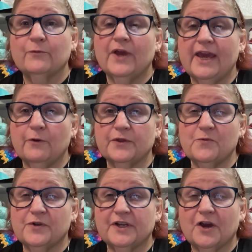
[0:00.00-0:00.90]
He only
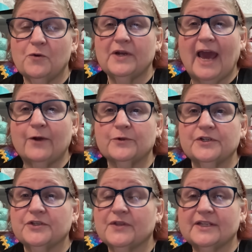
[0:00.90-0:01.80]
wanted to go an hour,
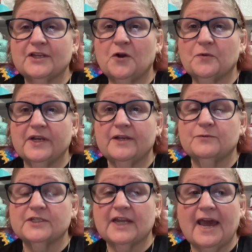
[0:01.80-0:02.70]
so that's all we did
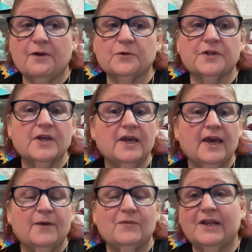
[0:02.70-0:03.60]
was an hour.
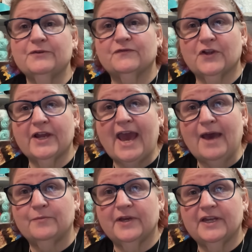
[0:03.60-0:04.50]
But he was very
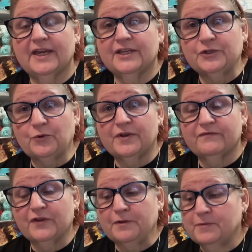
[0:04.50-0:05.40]
happy and he enjoyed
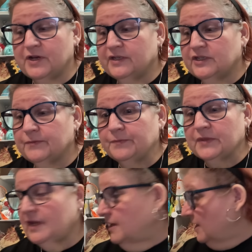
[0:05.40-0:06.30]
it very much.
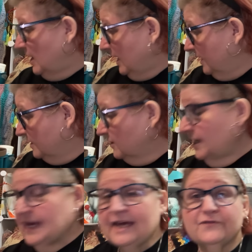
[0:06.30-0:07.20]
And,
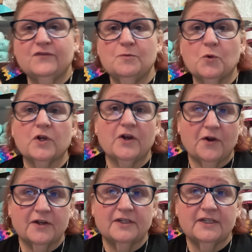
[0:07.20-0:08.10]
he got a few more
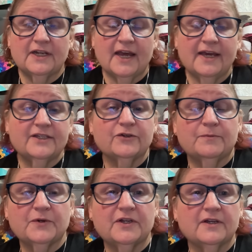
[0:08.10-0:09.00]
cards today, so
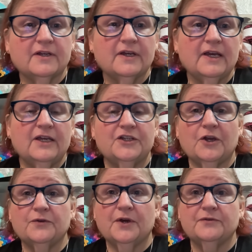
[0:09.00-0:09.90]
I'm gonna
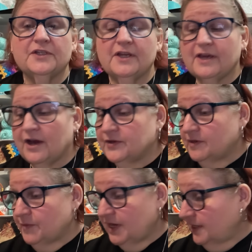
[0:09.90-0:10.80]
show those to y'all in
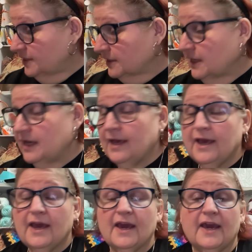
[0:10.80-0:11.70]
a minute.
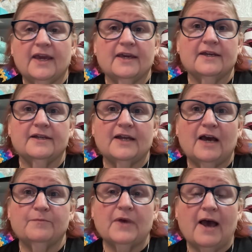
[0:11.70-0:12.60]
And
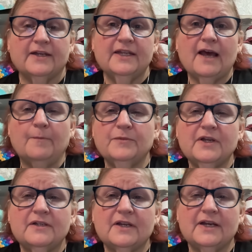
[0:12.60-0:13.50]
I
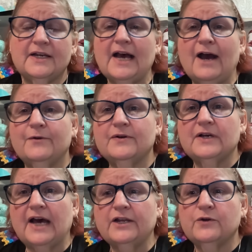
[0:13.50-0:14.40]

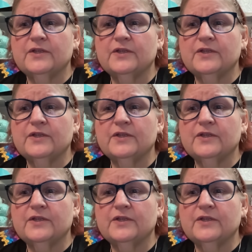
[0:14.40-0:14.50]
know